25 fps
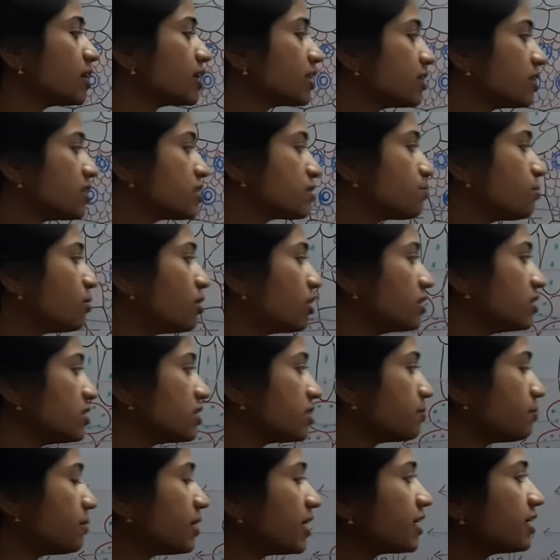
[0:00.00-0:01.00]
The spongy
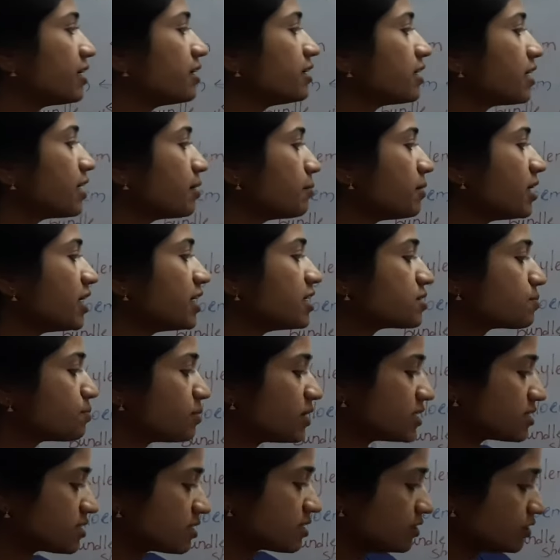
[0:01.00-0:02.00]
parenchyma is
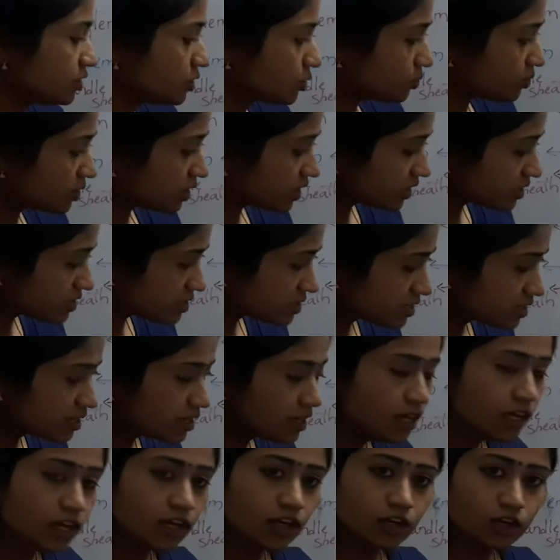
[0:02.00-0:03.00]
present towards the
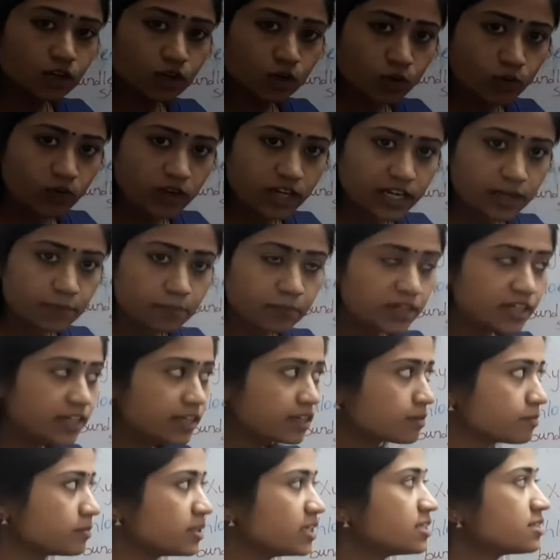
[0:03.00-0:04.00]
lower
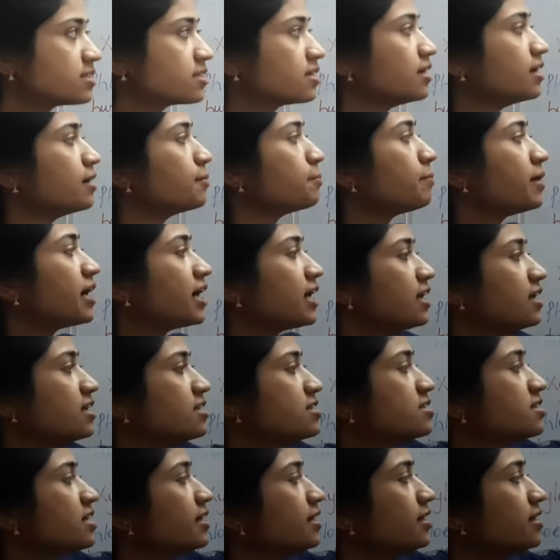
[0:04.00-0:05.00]
epidermis.
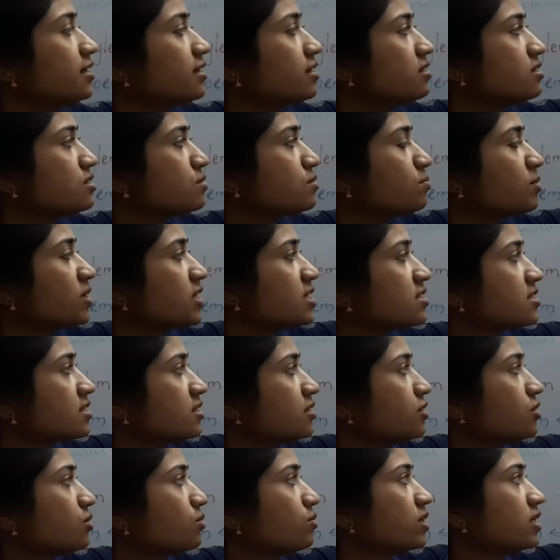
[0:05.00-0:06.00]
Palisade is present
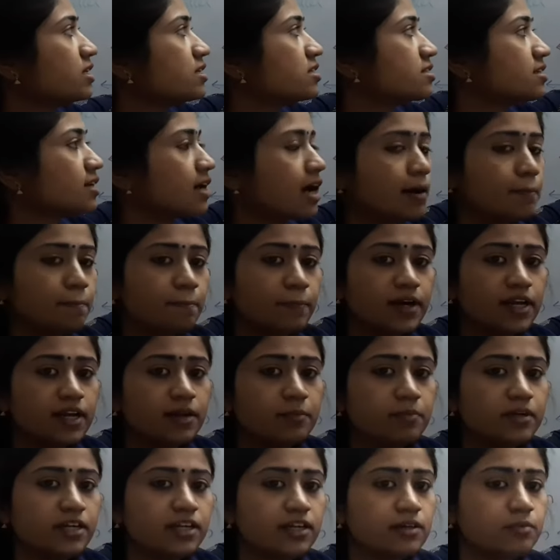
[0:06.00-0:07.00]
towards the upper
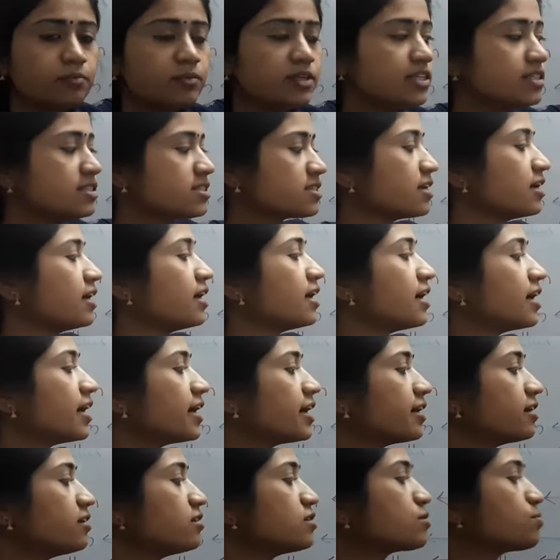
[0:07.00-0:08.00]
epidermis,
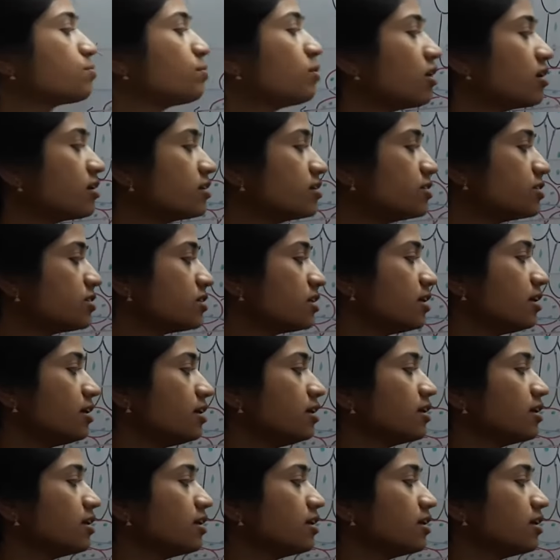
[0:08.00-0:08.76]
and spongy